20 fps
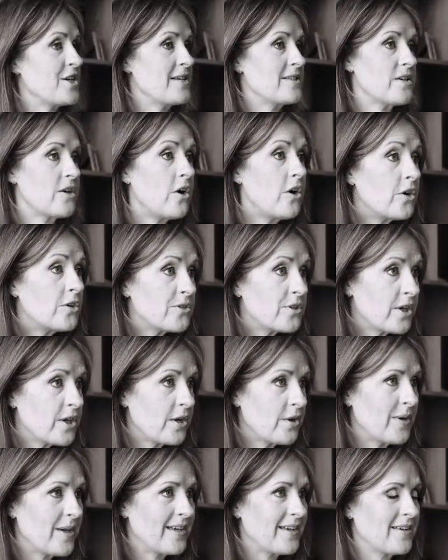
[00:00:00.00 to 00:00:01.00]
is
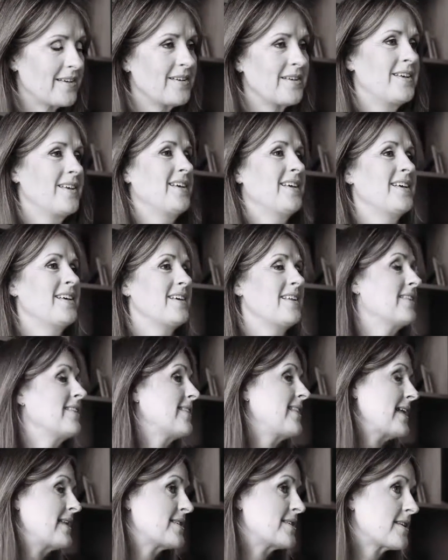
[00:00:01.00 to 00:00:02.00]
ongoing,
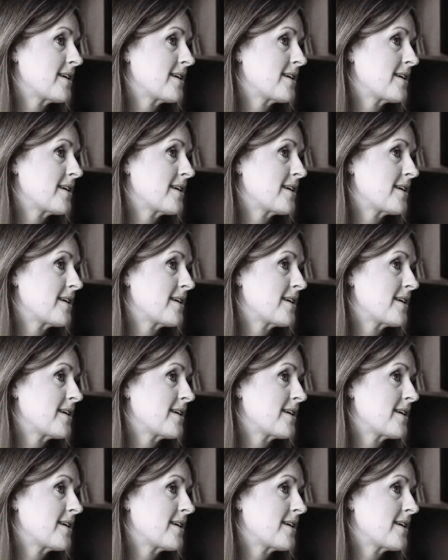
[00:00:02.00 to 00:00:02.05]
there's